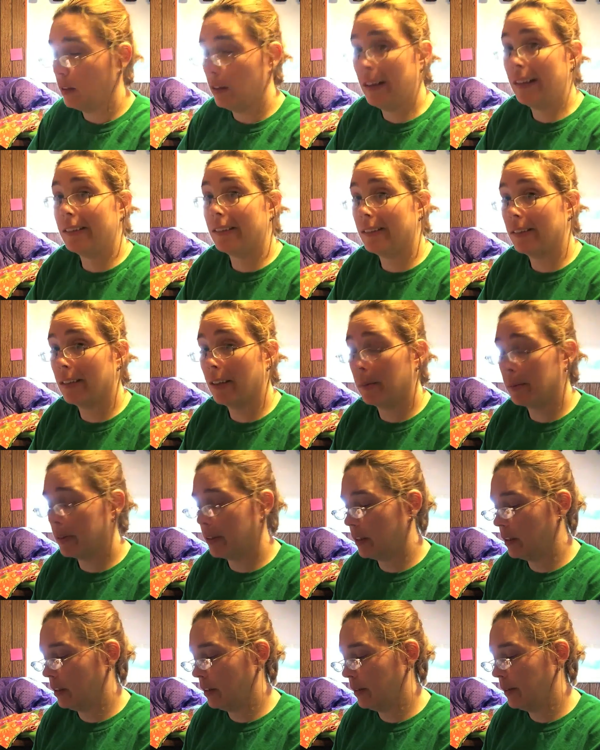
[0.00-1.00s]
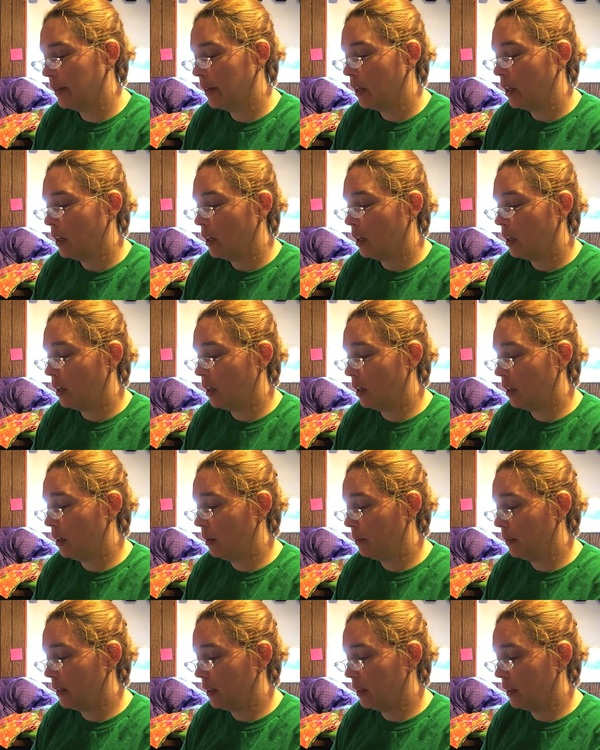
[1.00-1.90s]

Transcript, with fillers: lots of steps I know. Um,